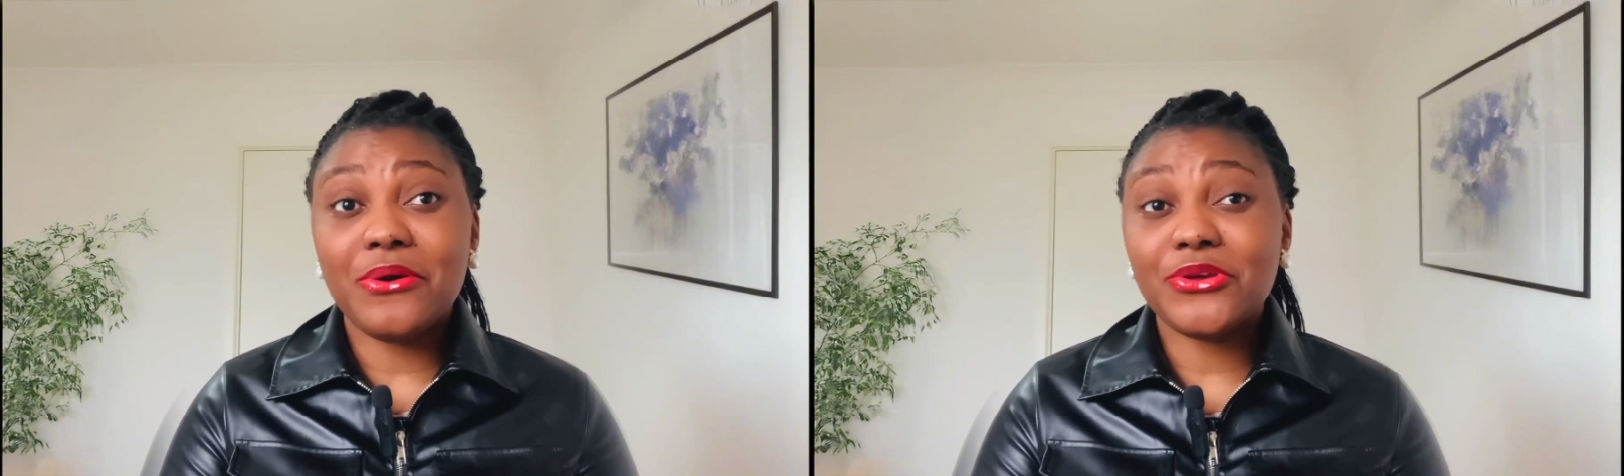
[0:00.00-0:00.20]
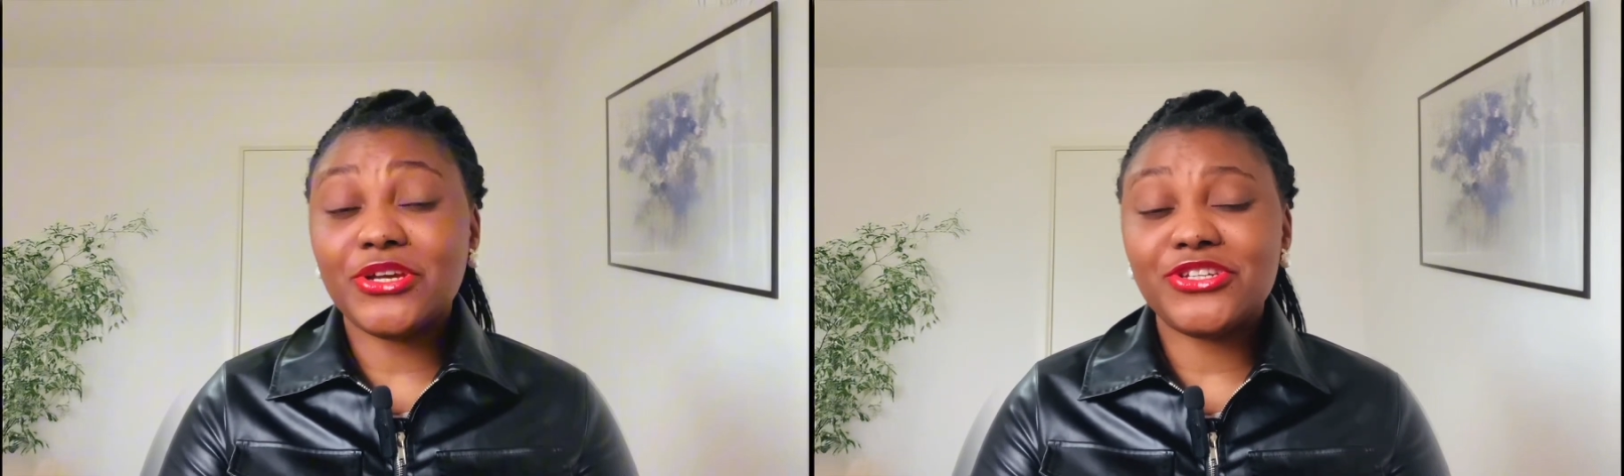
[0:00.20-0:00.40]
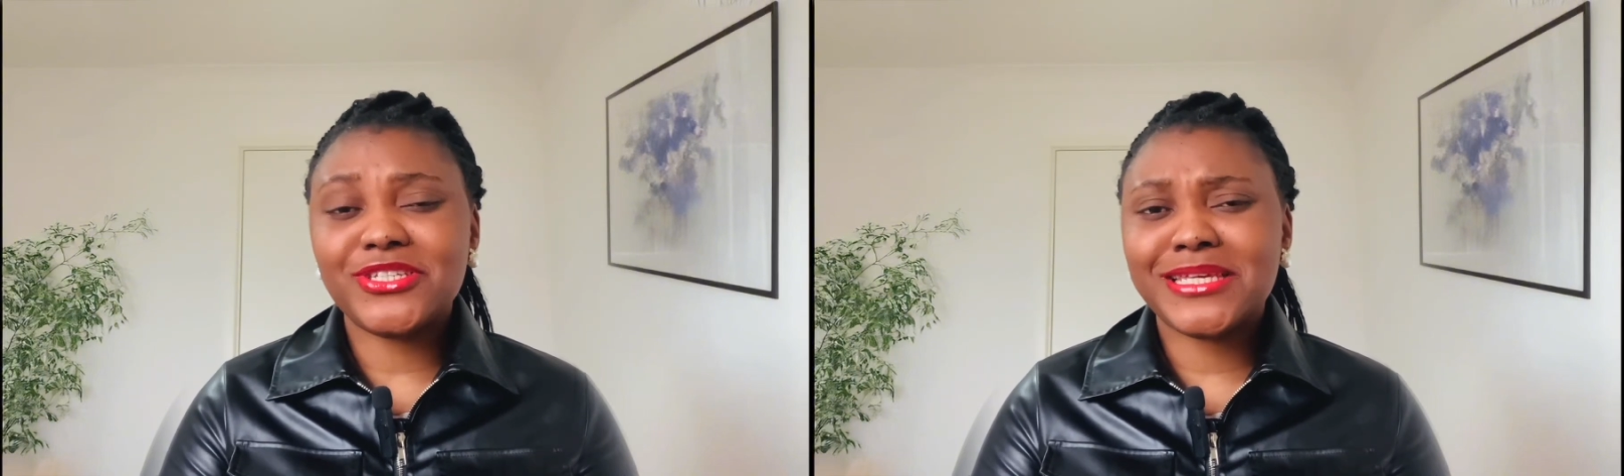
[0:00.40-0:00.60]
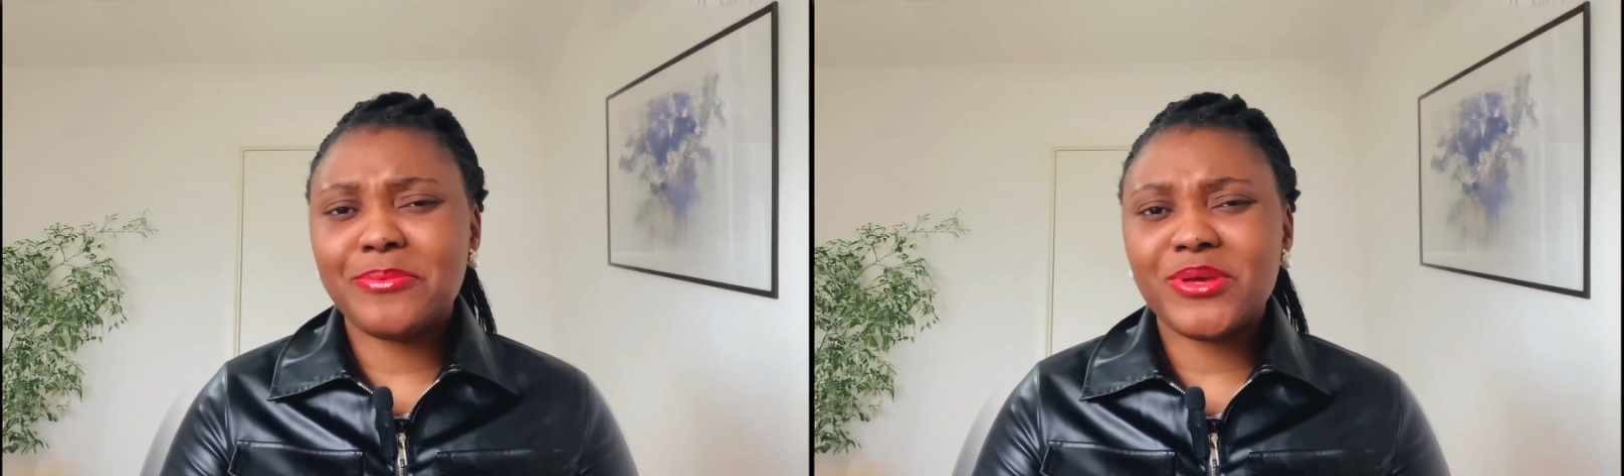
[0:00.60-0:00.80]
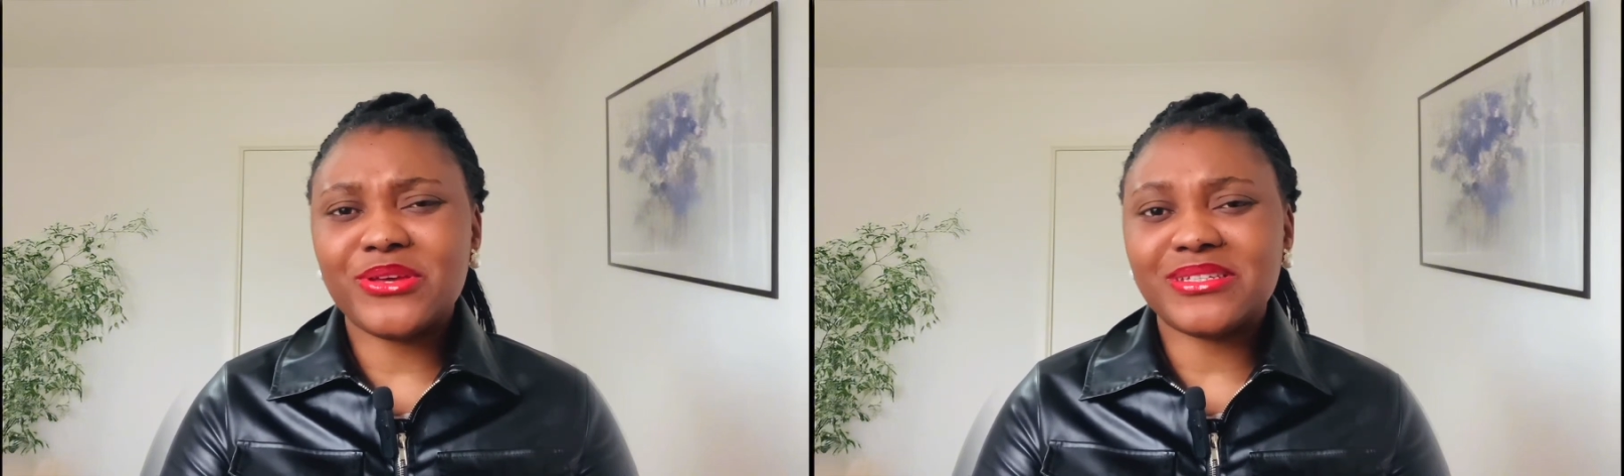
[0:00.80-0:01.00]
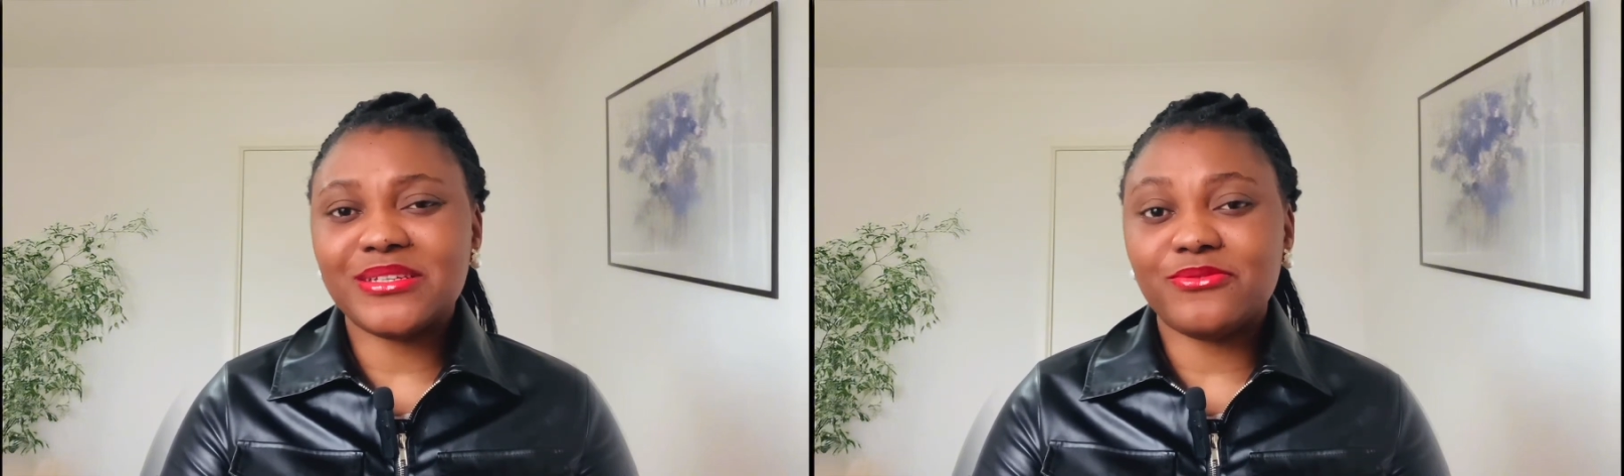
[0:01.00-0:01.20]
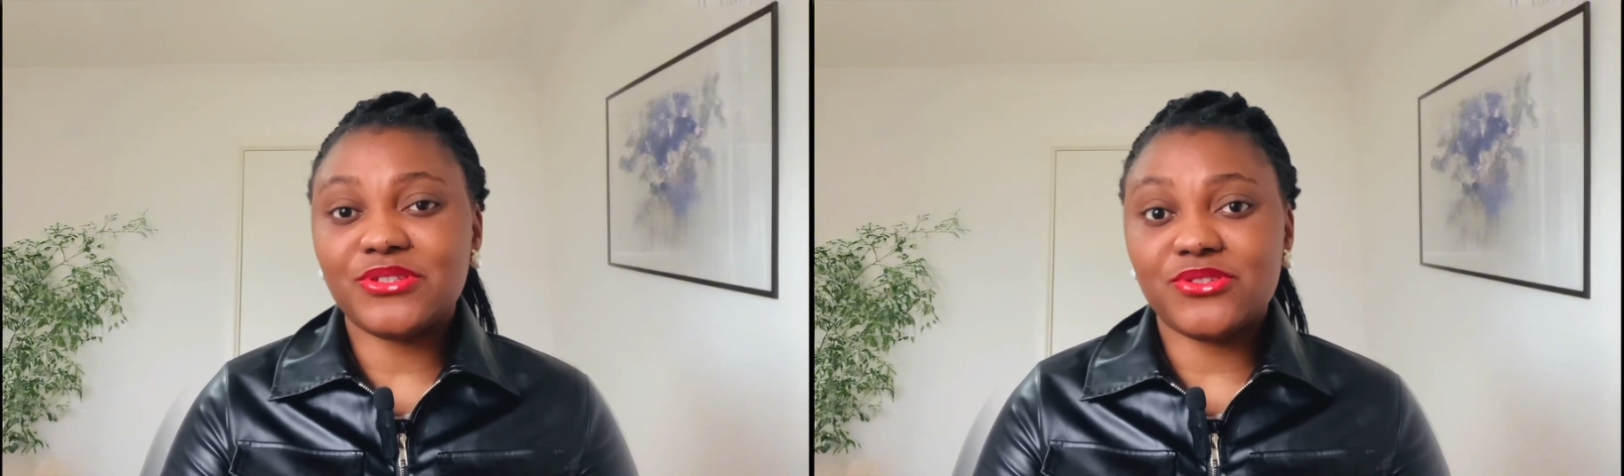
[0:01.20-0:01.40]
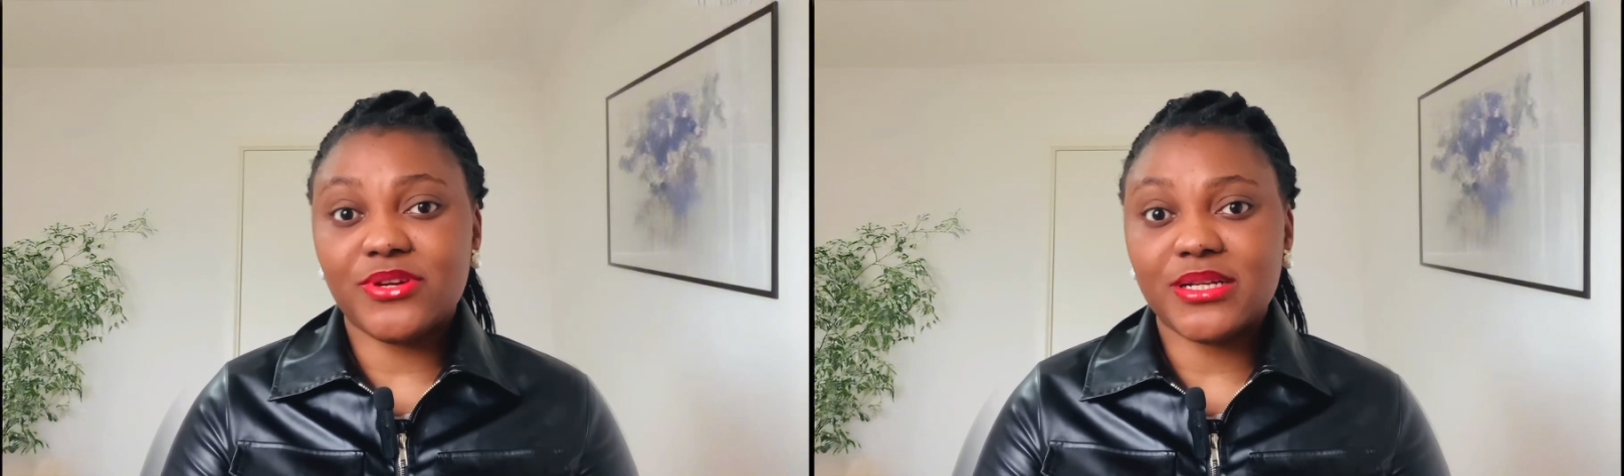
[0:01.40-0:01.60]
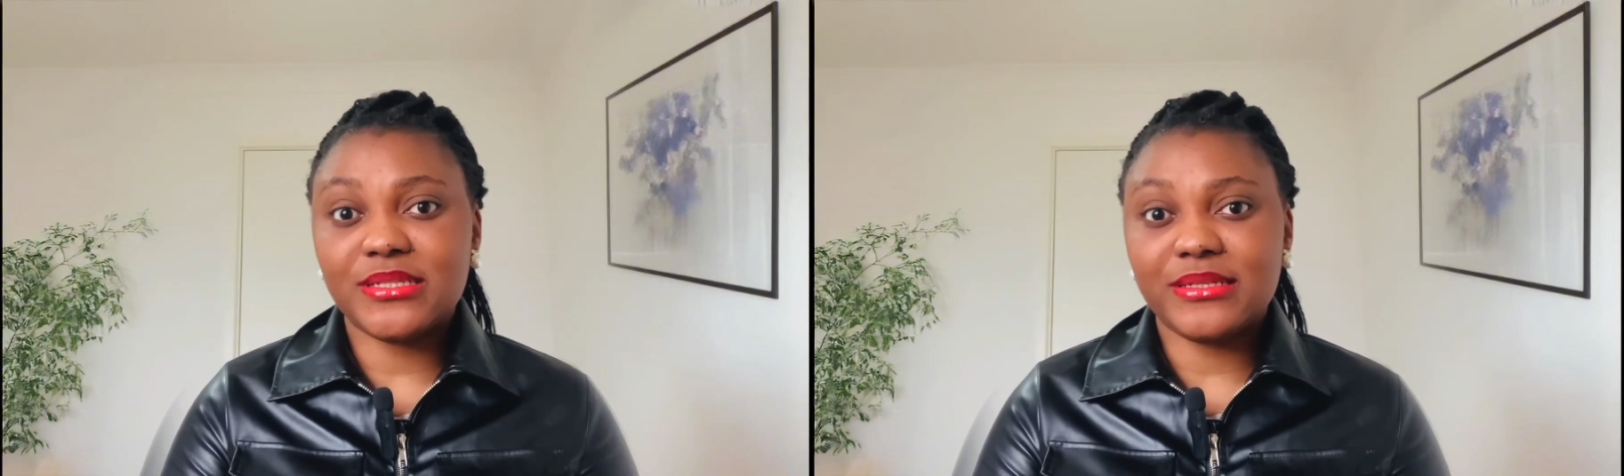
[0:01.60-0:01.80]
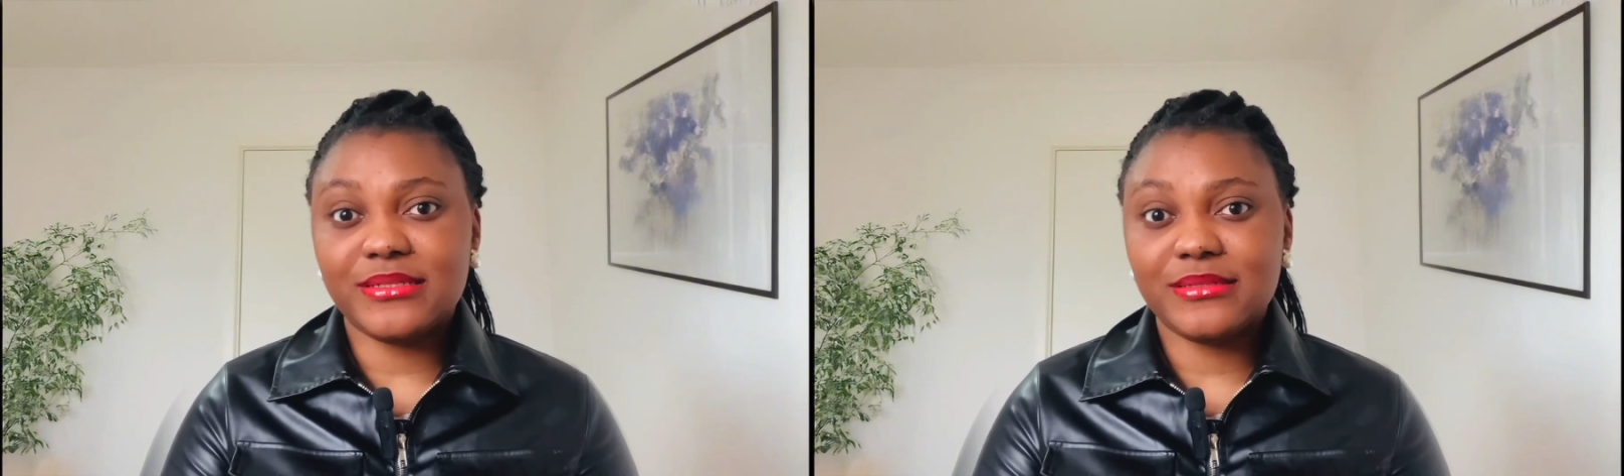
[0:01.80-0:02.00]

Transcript: or you're just keeping yourself distracted?